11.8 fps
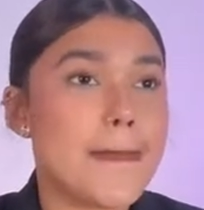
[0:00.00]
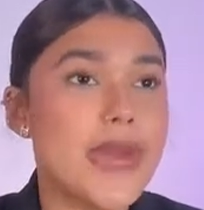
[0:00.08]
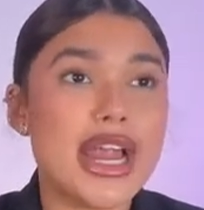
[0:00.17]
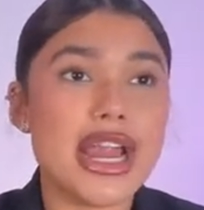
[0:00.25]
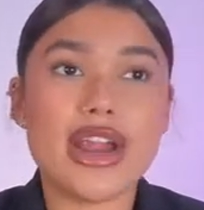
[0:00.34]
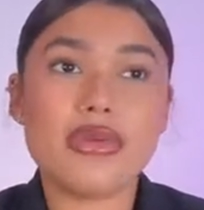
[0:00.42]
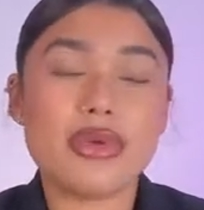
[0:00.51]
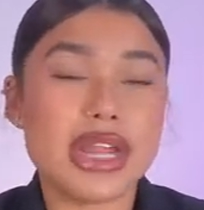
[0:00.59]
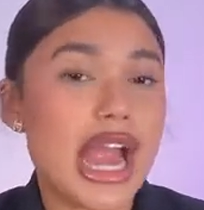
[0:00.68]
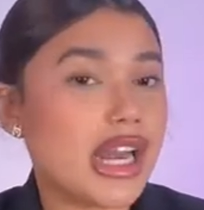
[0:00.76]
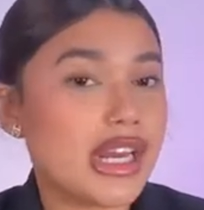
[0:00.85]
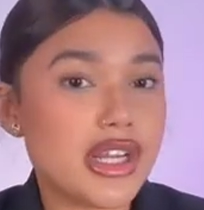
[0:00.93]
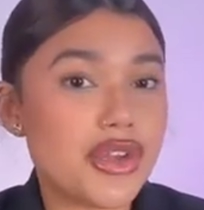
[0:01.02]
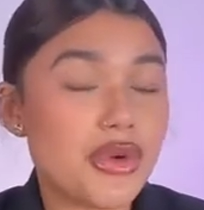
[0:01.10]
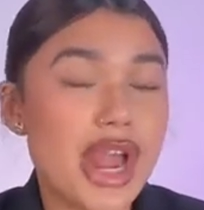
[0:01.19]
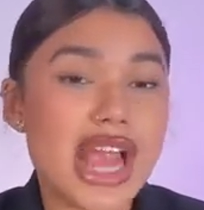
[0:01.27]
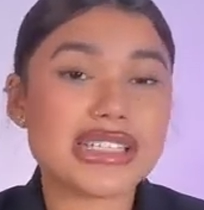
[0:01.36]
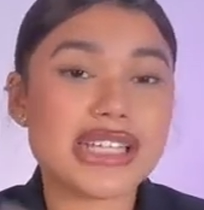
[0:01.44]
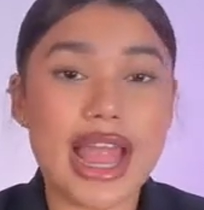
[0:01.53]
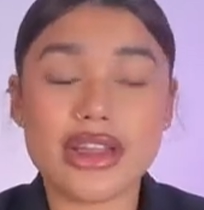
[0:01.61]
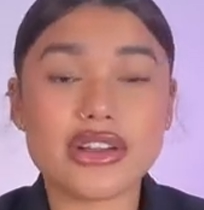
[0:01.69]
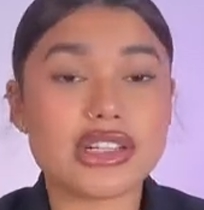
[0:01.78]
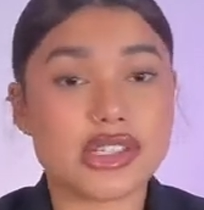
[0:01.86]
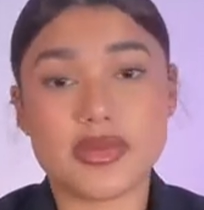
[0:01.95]
But in reality, you guys,
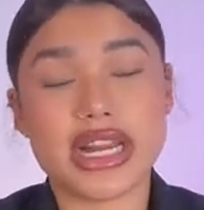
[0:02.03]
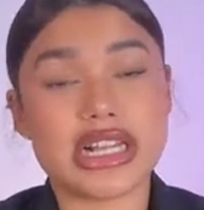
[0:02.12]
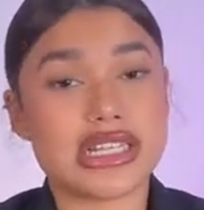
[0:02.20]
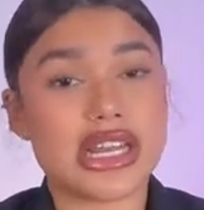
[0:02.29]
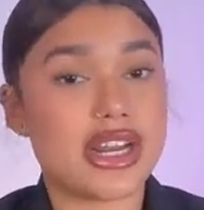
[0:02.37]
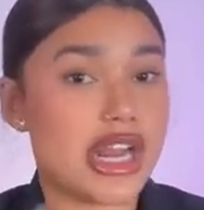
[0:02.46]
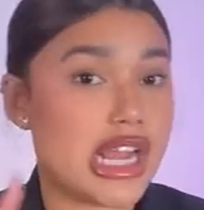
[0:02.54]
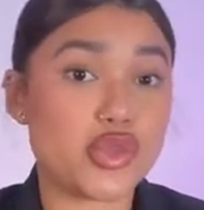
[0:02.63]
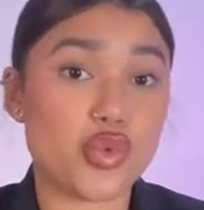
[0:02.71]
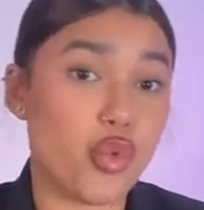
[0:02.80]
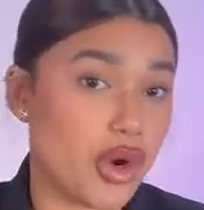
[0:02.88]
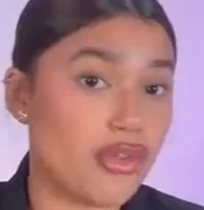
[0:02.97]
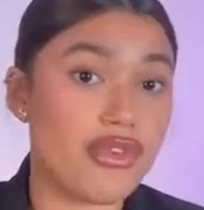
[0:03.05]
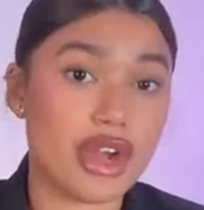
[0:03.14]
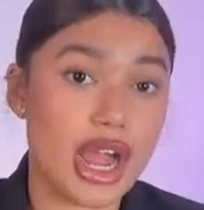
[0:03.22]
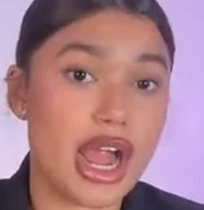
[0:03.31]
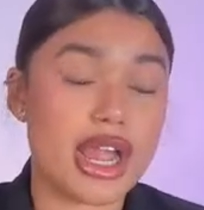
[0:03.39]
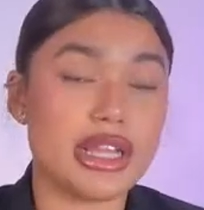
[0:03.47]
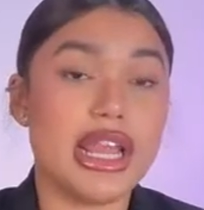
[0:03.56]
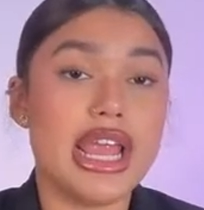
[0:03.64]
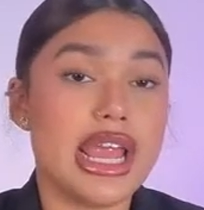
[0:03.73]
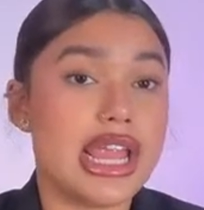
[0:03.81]
Icon Cosmetic Center is one of a kind,